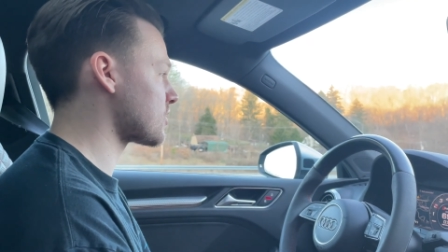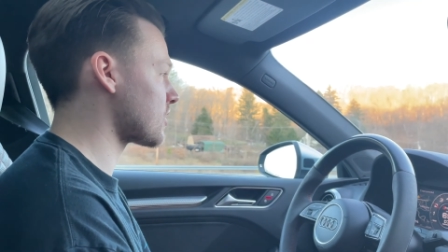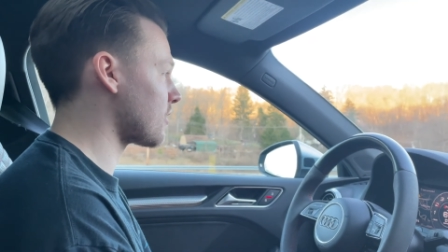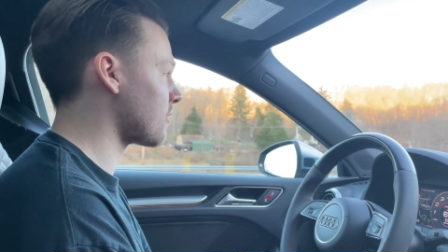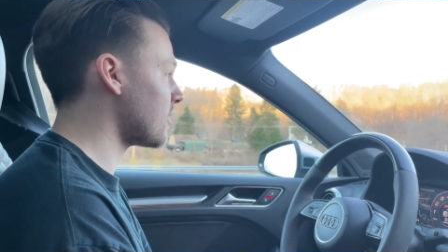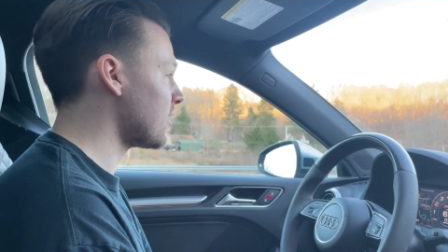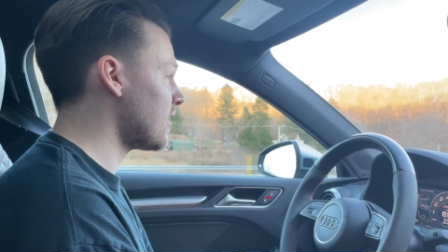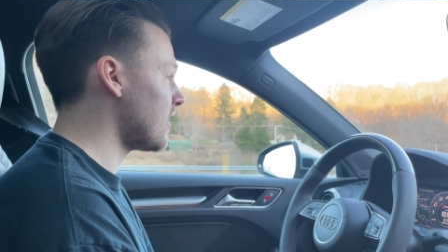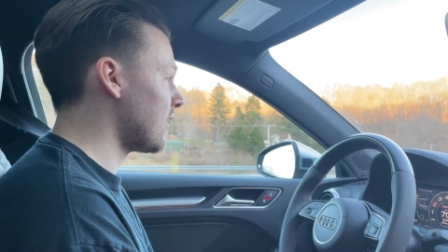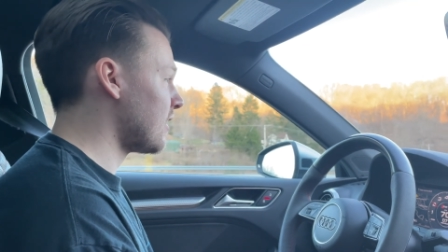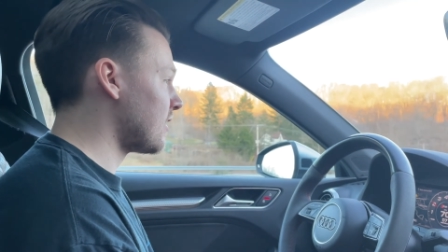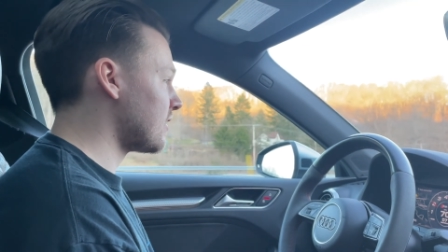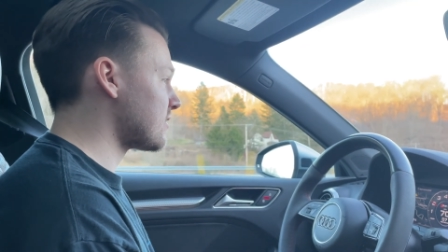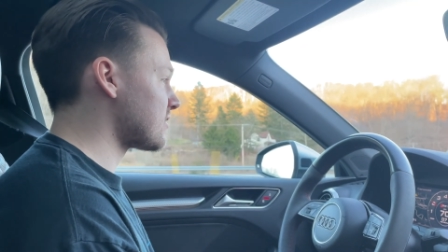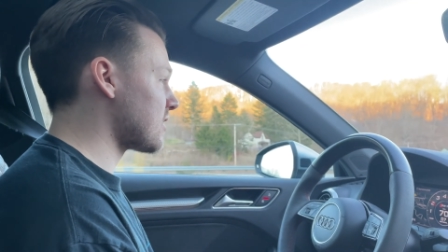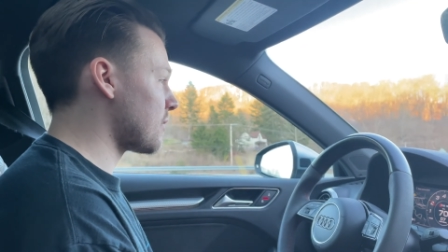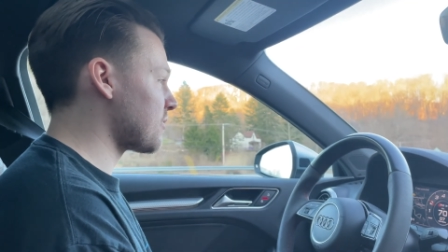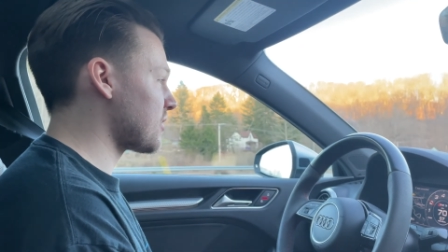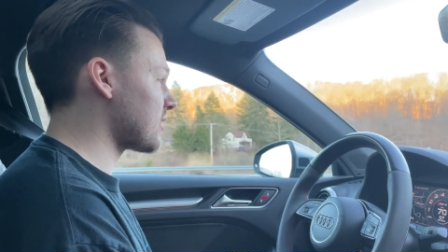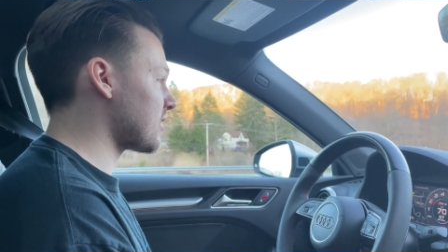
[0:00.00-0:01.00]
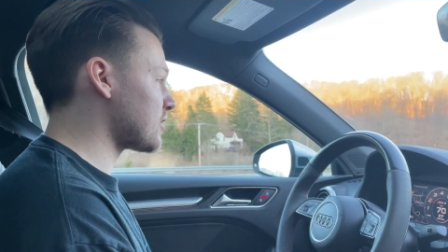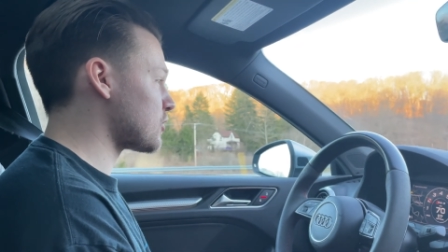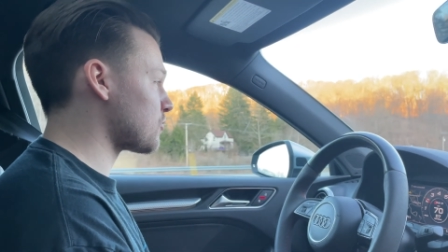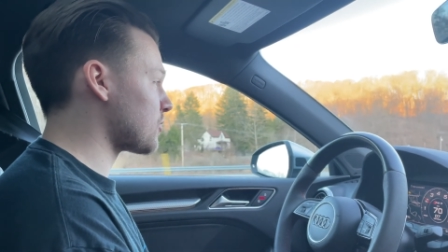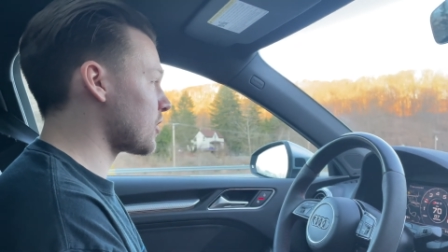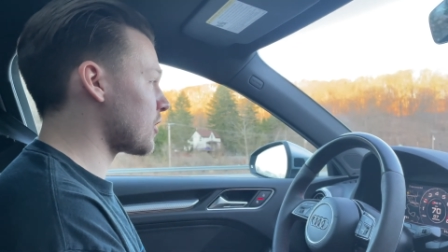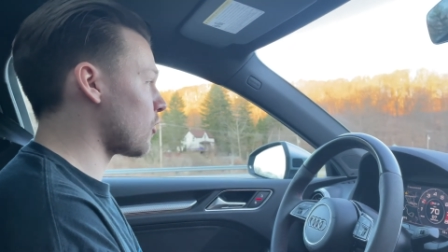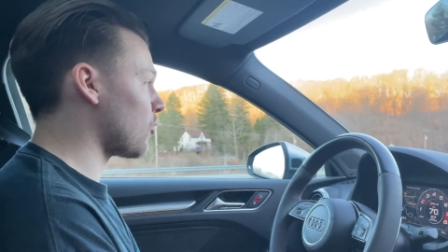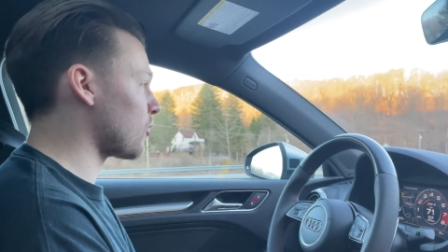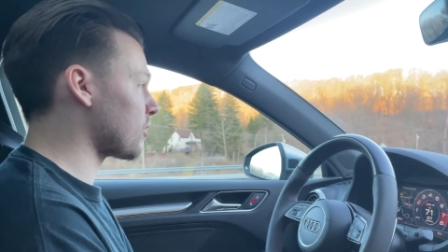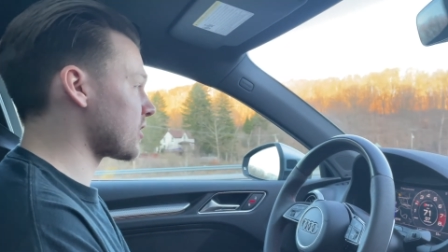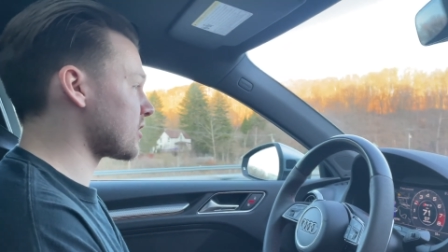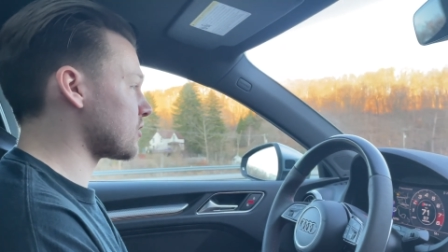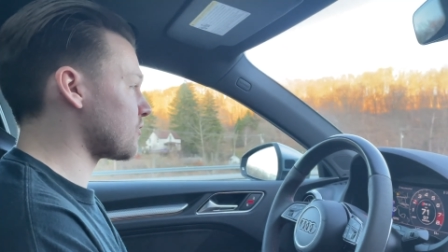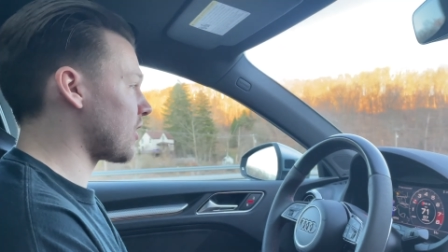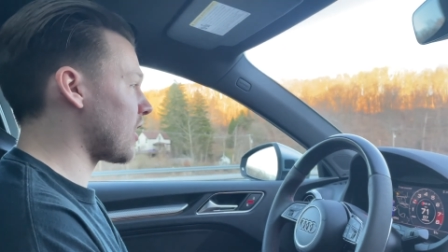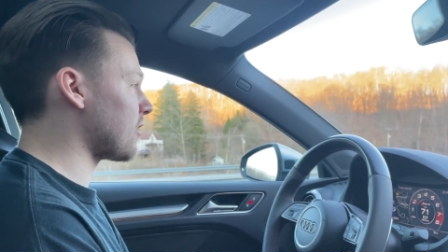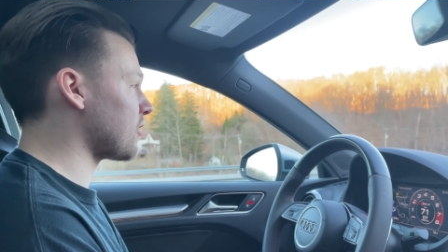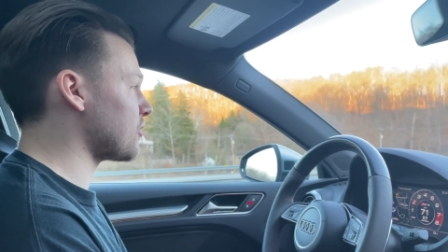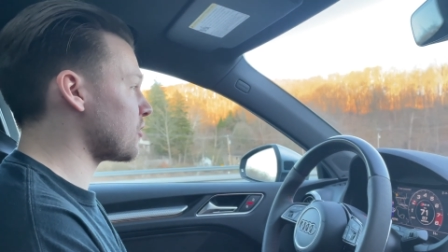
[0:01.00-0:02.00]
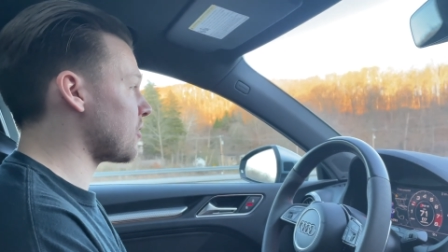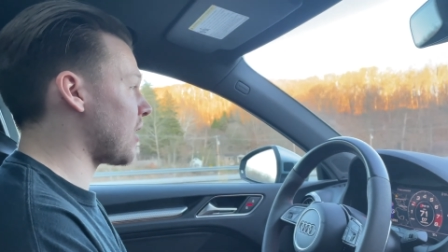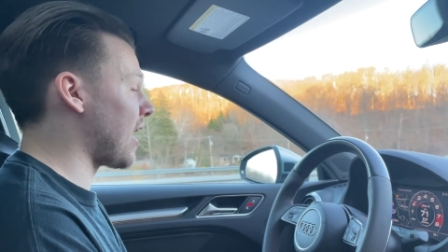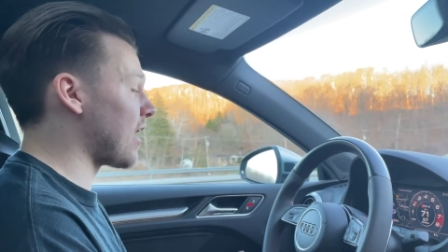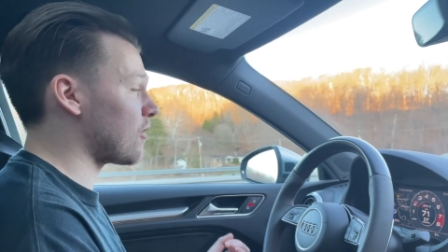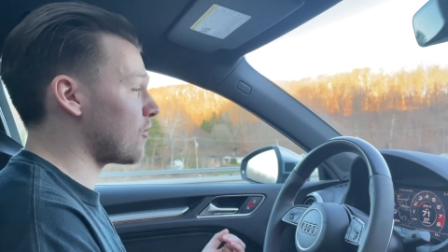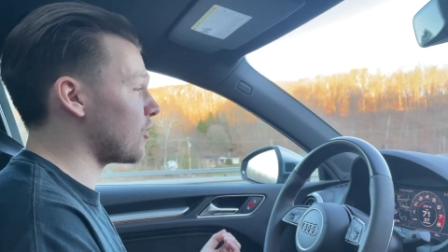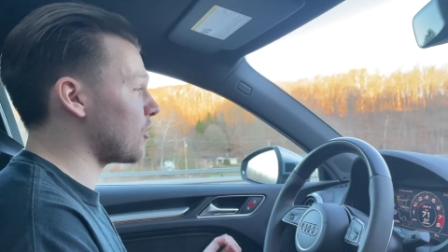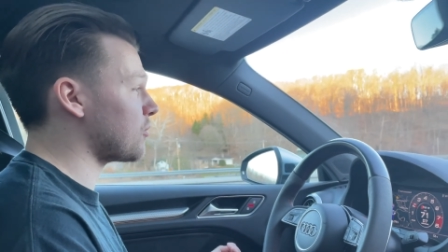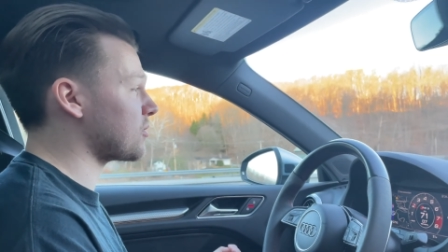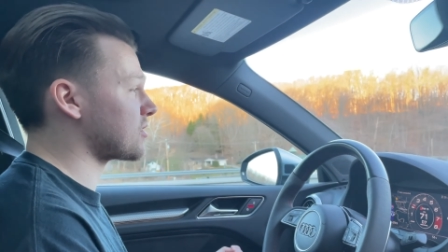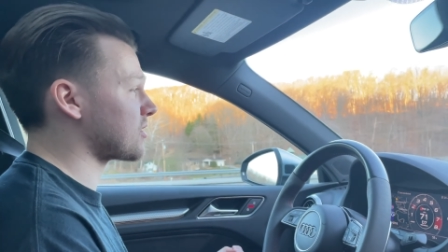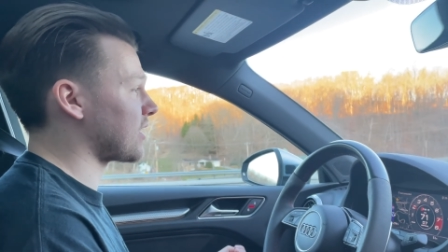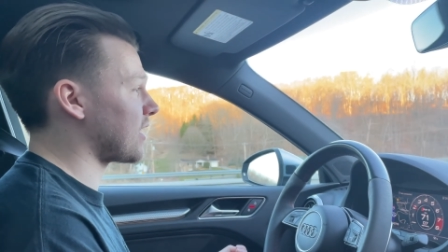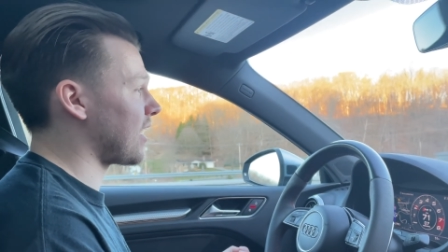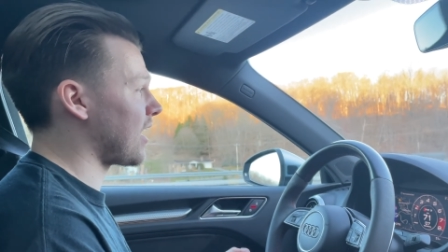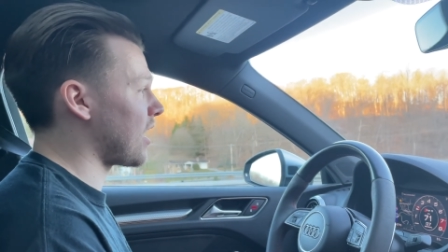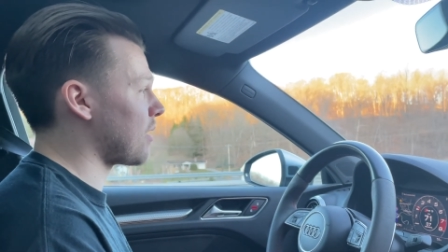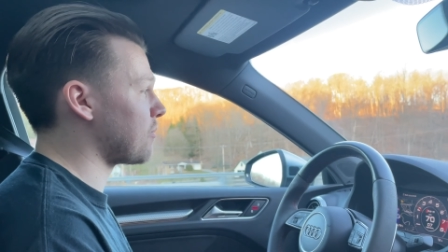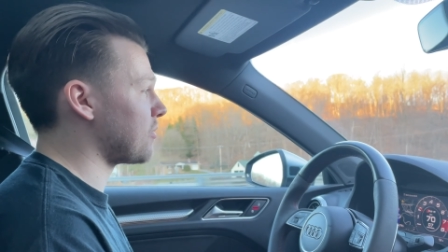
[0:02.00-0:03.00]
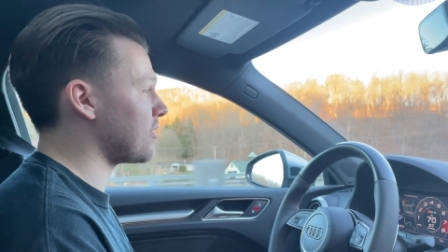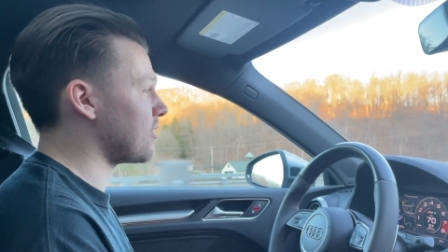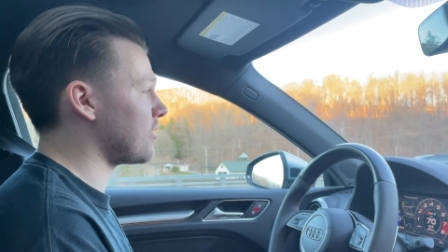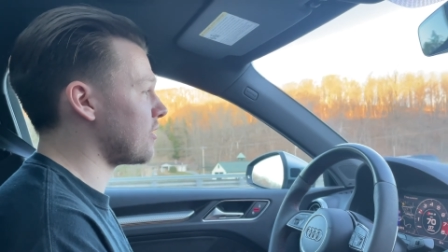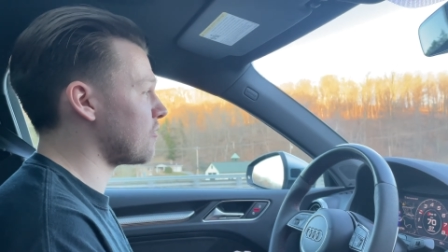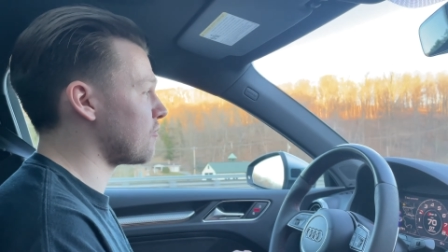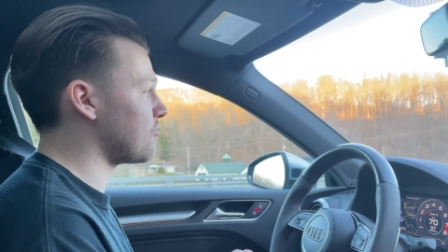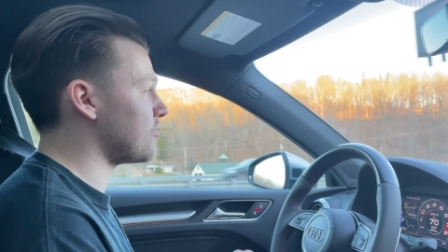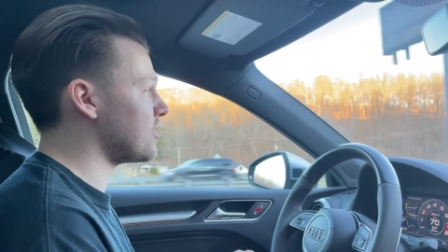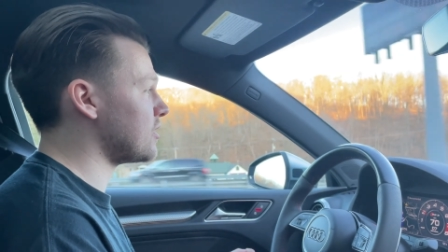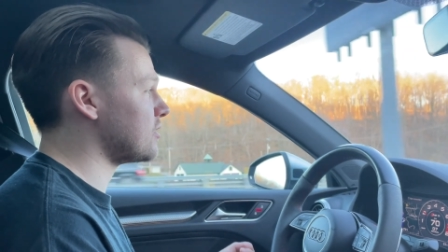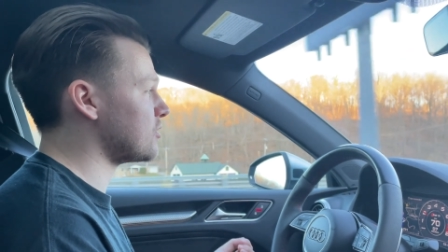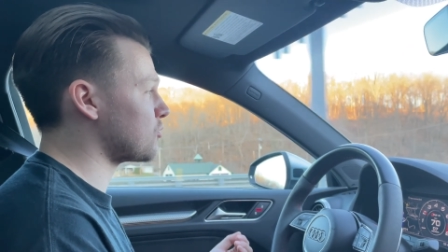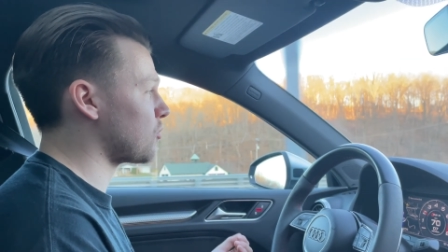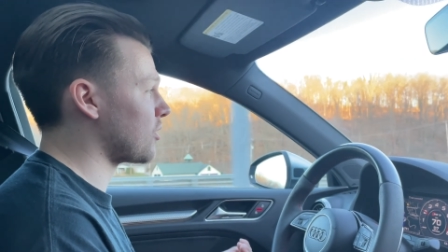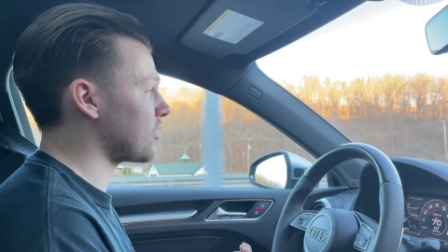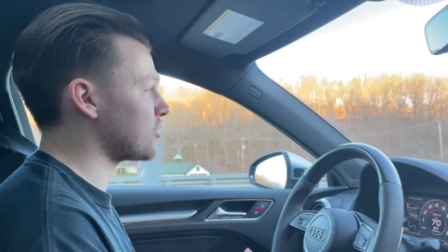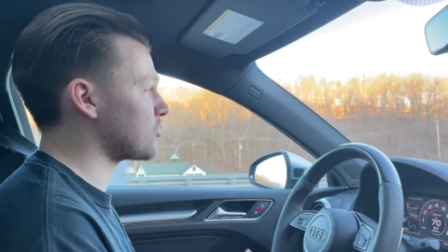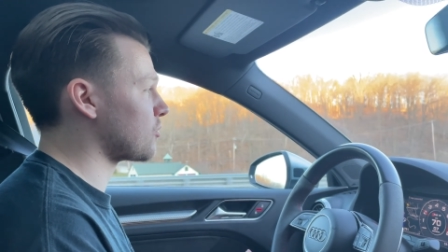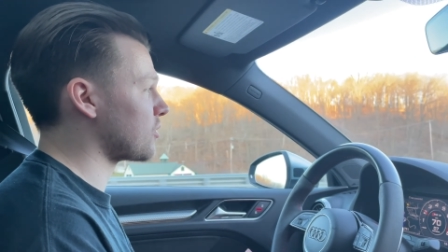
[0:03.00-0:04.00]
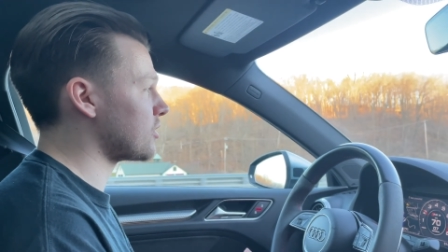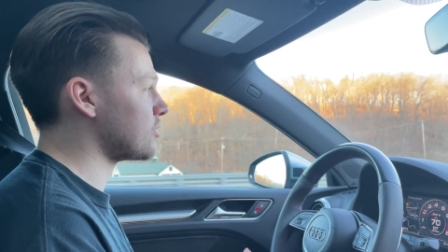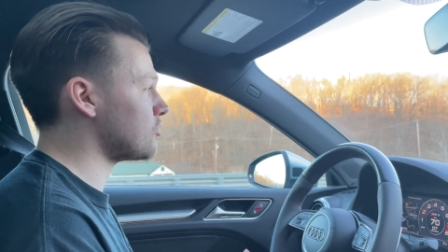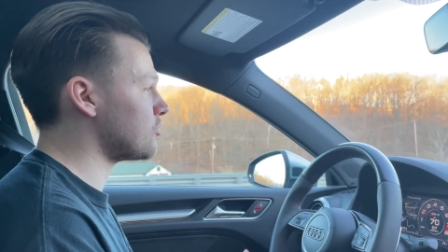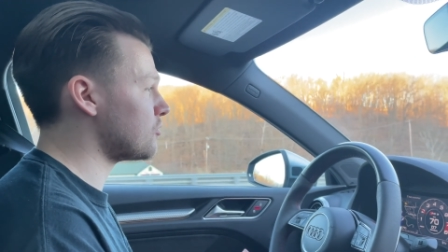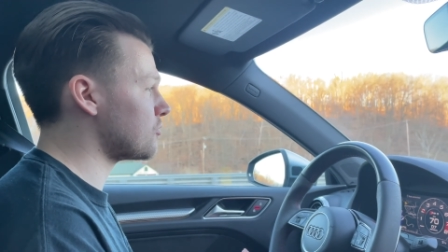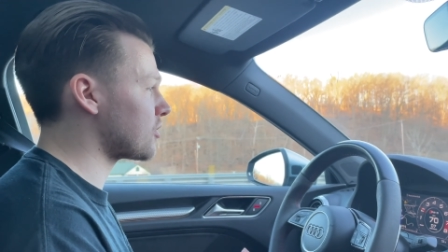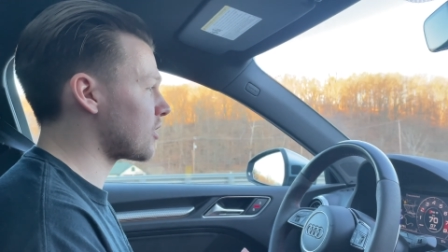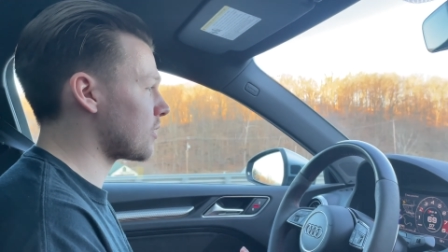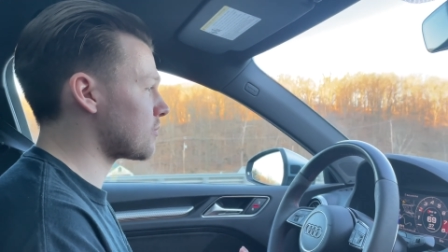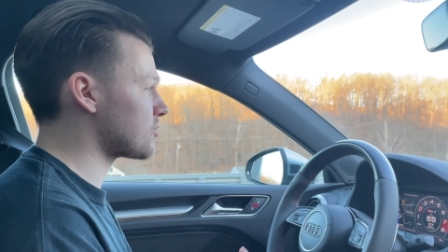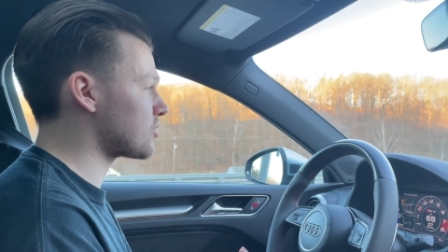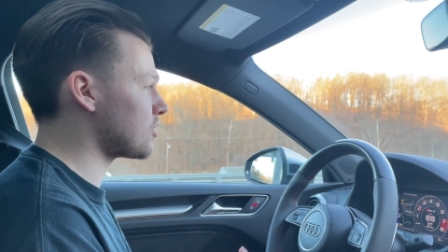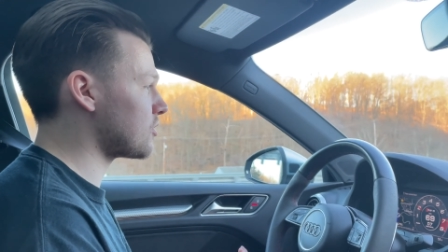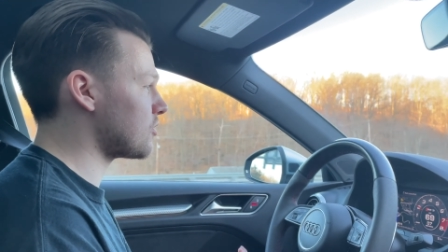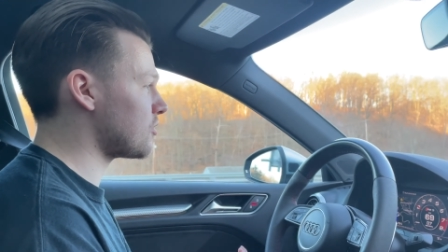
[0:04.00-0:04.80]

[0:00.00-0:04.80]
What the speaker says: So something that's really holding its value. I don't know what's going to happen if the 2022 comes to the